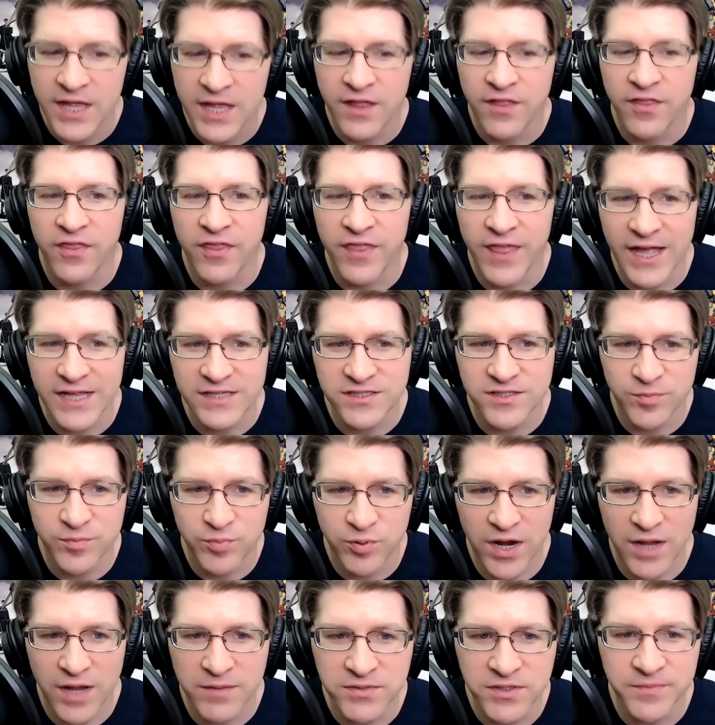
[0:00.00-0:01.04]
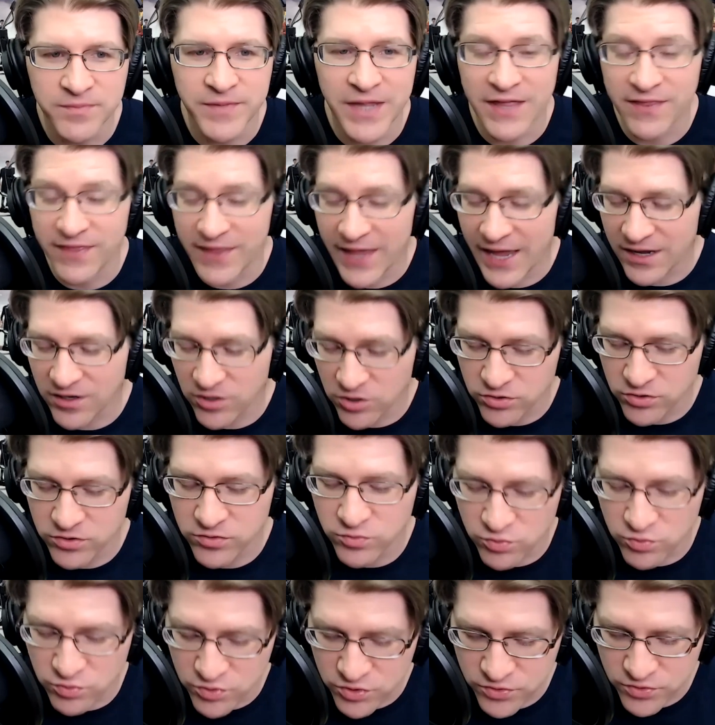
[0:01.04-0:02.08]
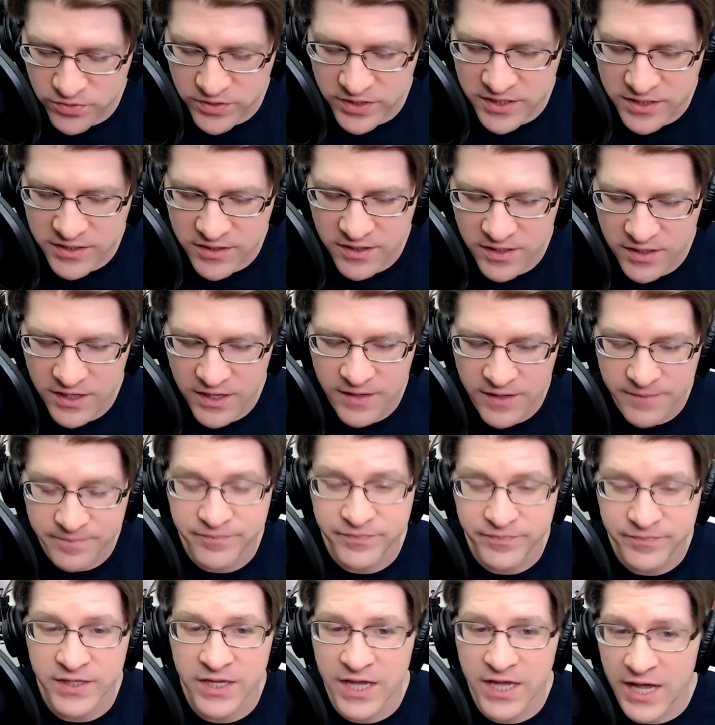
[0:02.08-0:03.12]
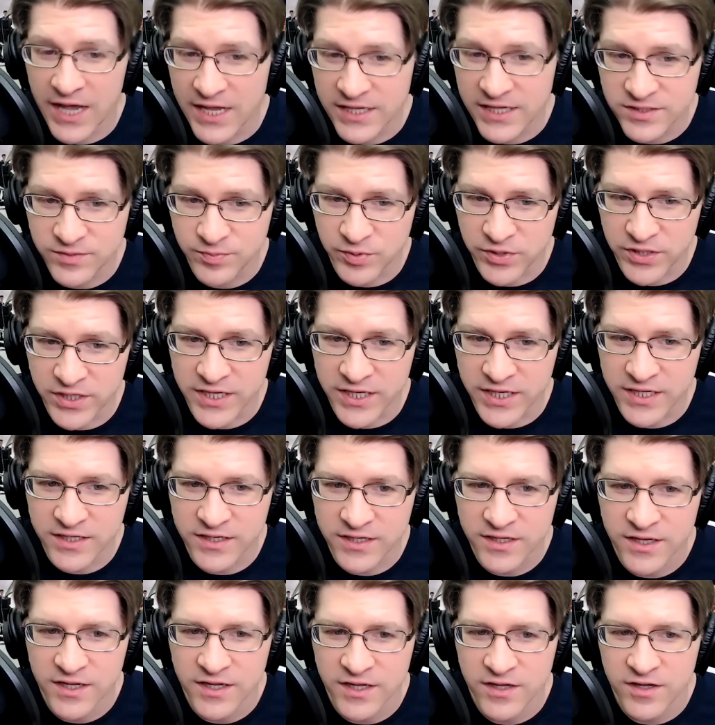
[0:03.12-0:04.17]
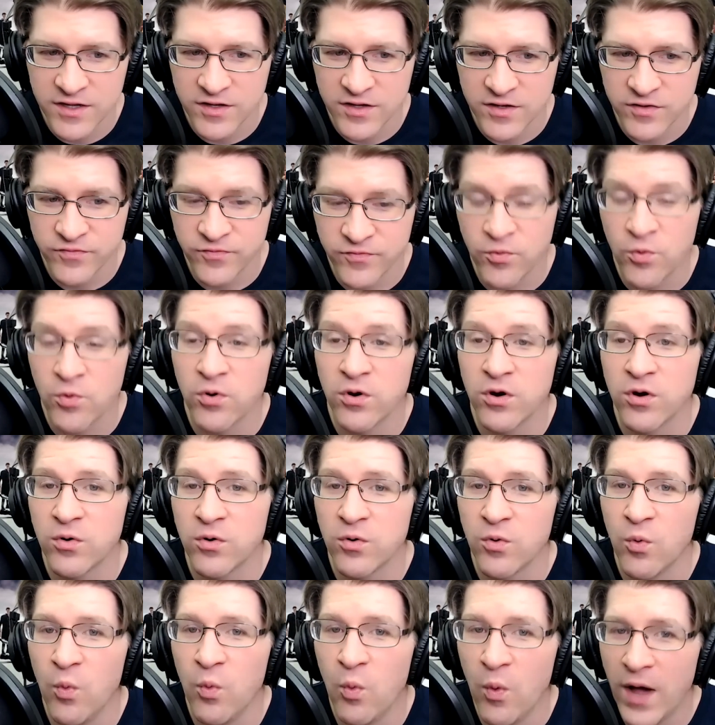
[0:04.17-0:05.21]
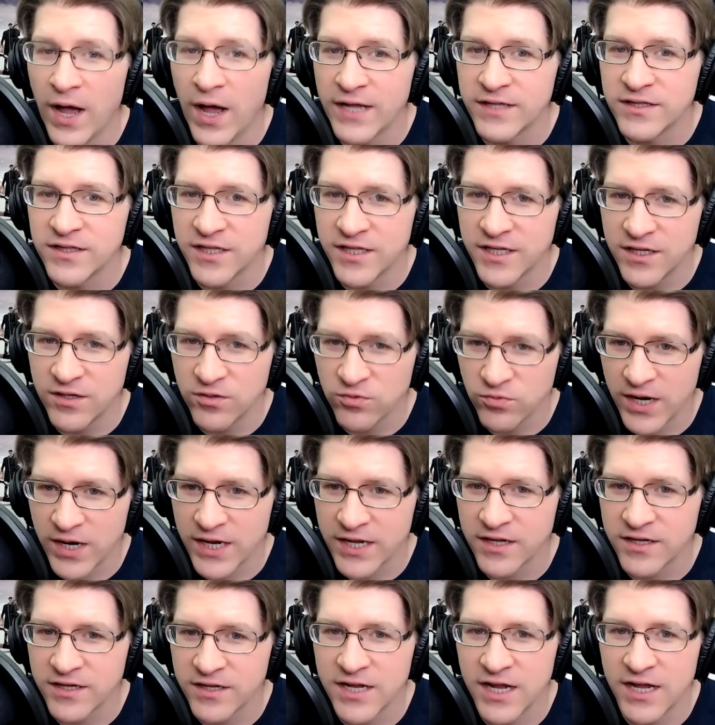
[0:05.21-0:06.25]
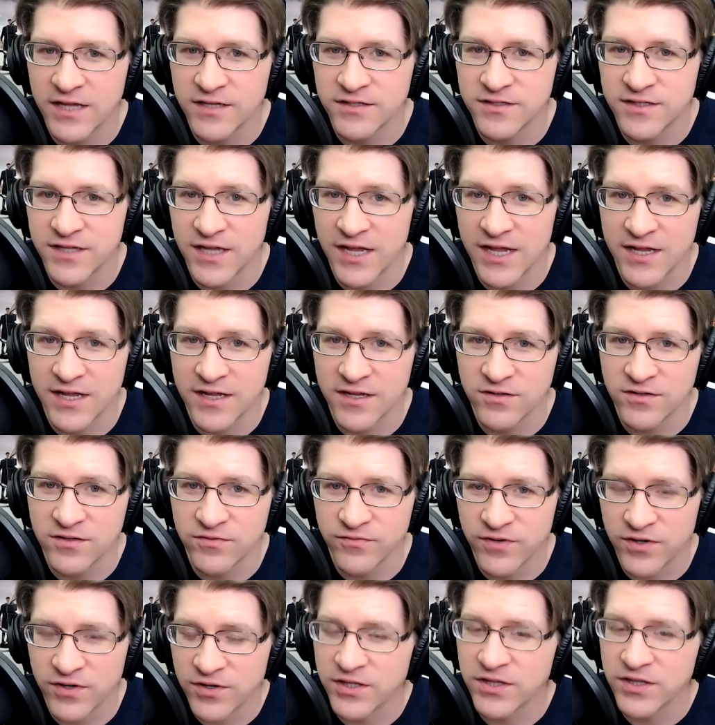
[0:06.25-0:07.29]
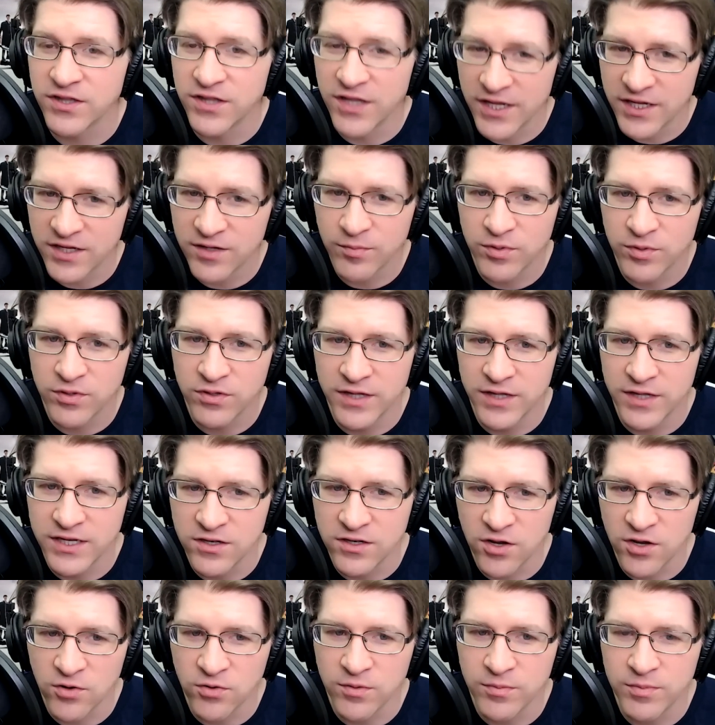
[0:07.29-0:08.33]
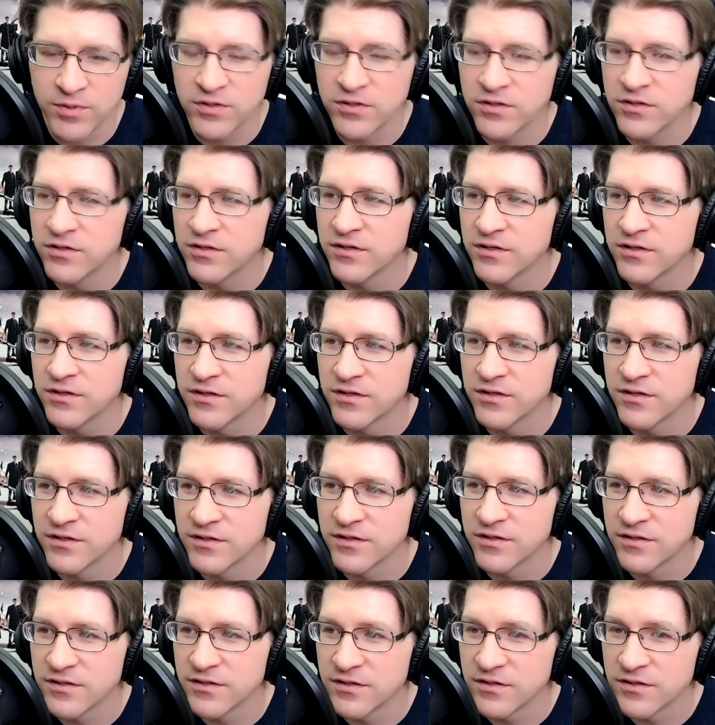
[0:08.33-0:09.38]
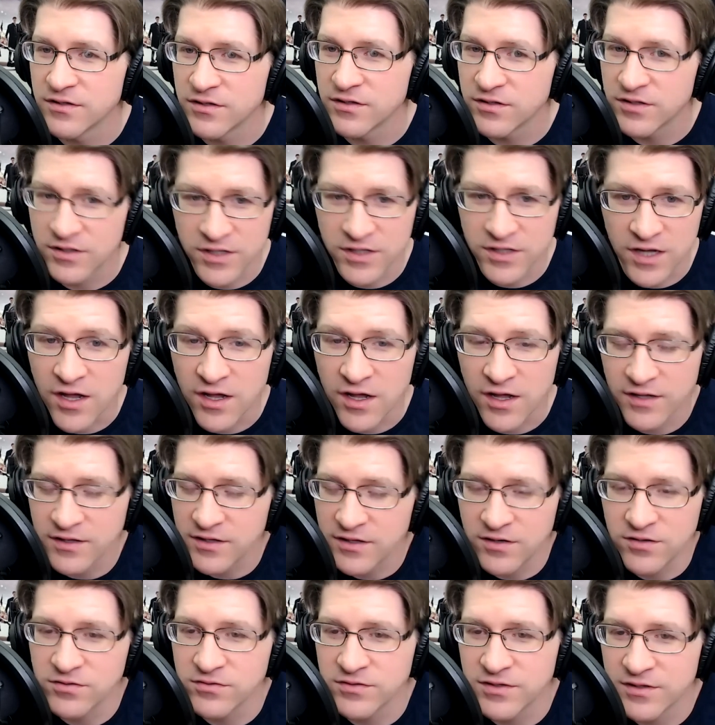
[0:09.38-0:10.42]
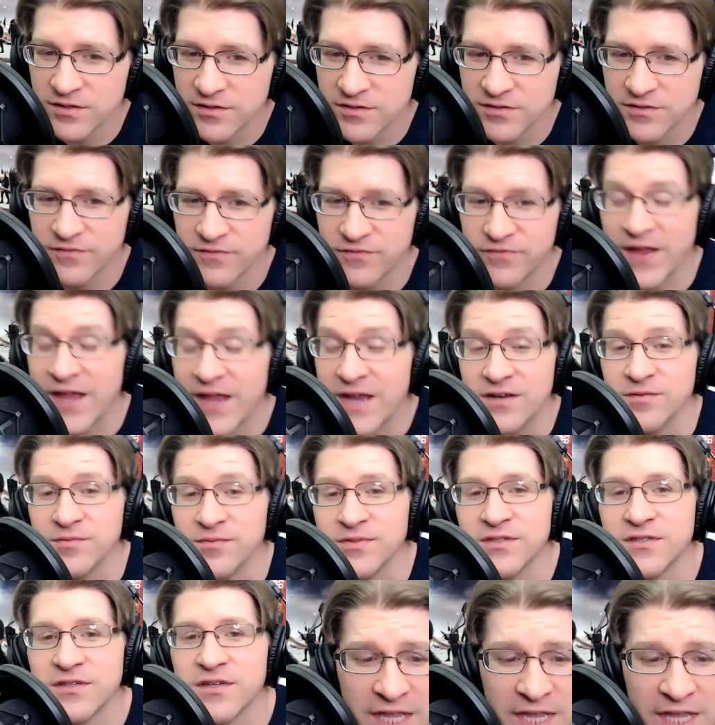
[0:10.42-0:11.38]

That's a problem, and that could ruin cosplay for widely recognized and very likable and knowable fandoms.